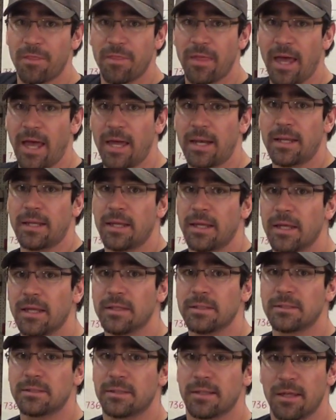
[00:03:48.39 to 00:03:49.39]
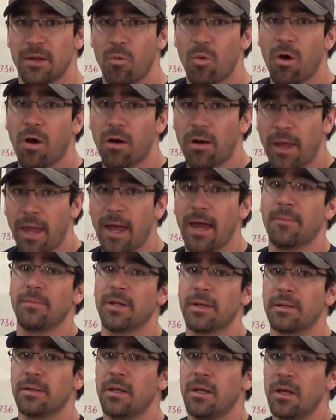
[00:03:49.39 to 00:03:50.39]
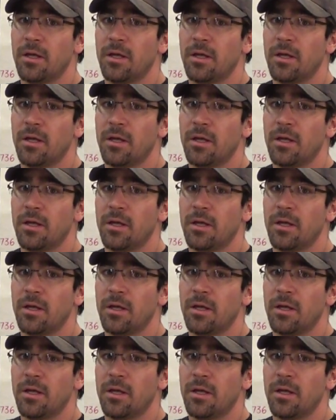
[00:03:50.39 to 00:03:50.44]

that is the wall cabinet.